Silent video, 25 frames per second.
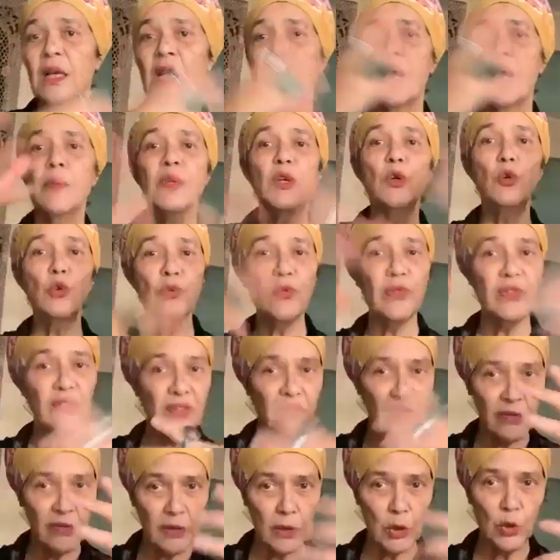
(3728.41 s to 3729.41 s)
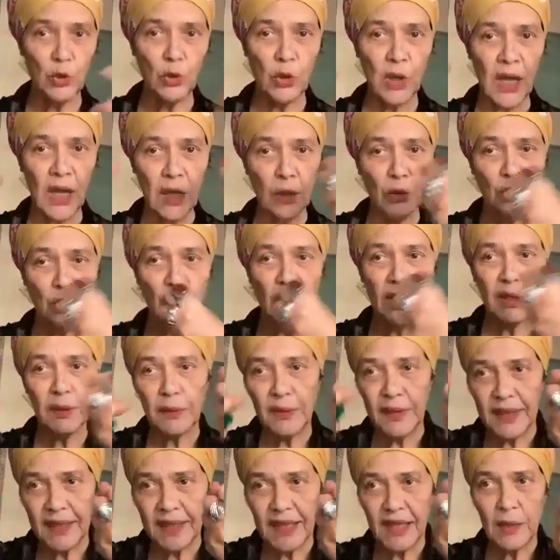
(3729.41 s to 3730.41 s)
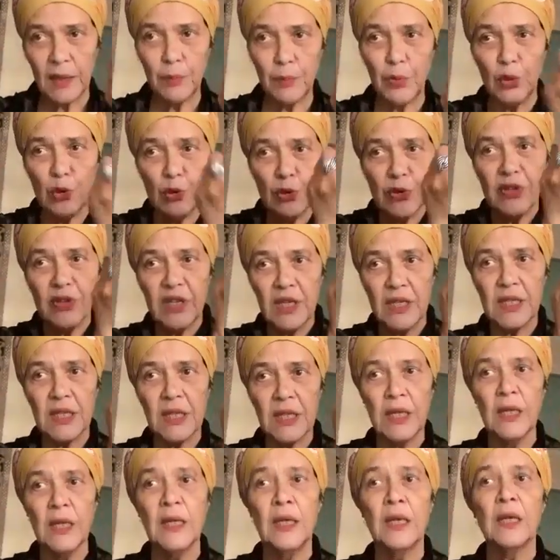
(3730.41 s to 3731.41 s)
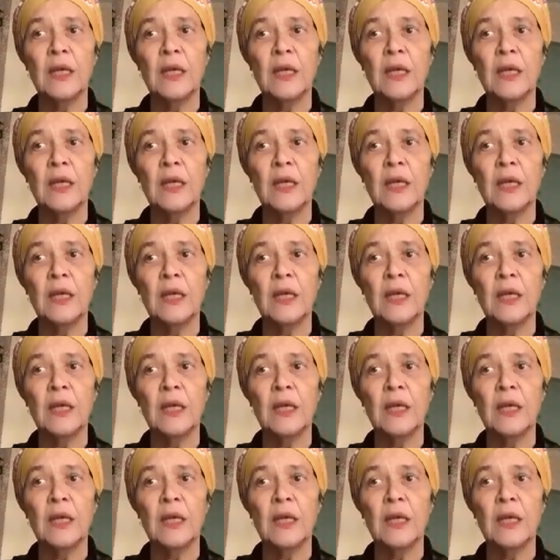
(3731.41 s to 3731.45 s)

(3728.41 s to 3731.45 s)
I mean, all this, how do I keep all this